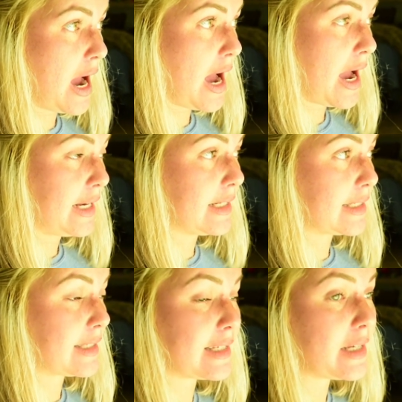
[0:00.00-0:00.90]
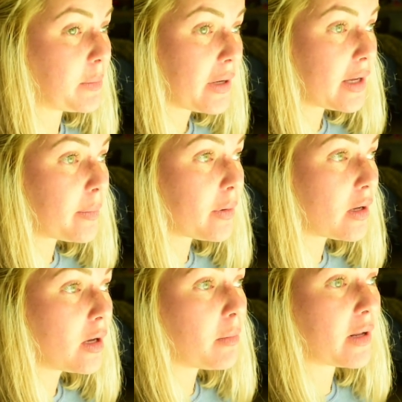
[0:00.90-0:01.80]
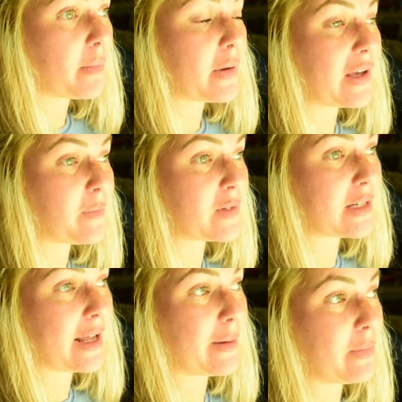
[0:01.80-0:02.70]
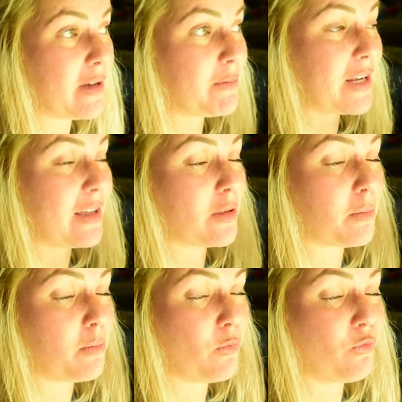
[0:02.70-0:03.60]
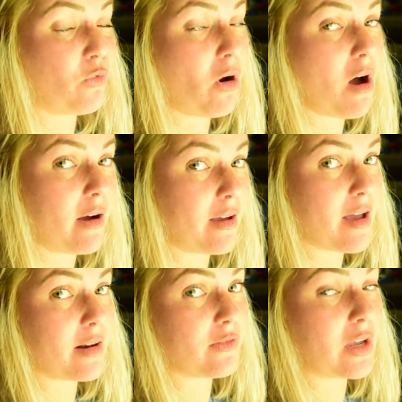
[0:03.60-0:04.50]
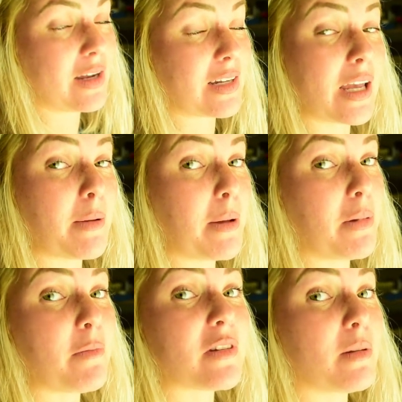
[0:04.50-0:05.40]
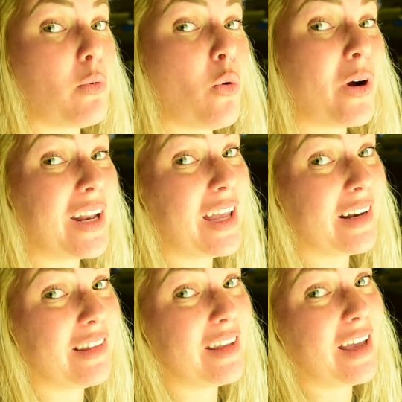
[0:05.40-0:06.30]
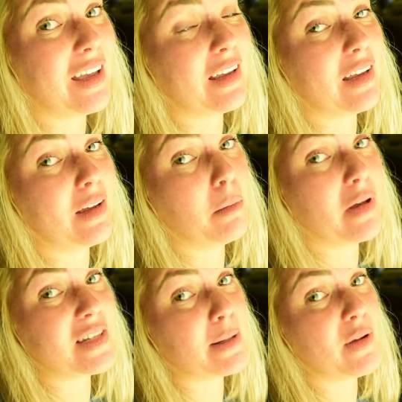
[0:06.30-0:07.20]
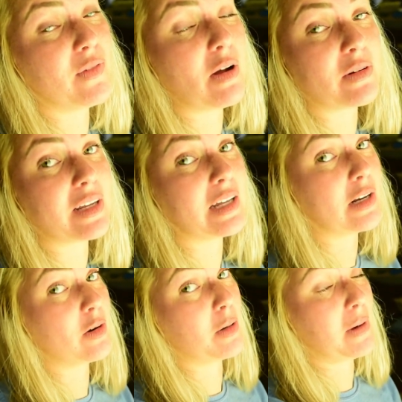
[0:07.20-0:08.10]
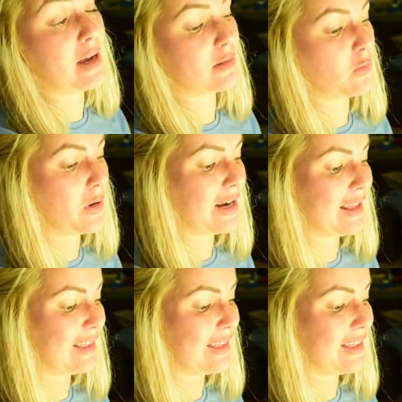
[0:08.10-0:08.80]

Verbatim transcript: I didn't see it pip, but it pipped, and it pipped at the wrong end of the egg. It pipped at the pointy end of the egg, and by the time I found it, it had already passed away, and I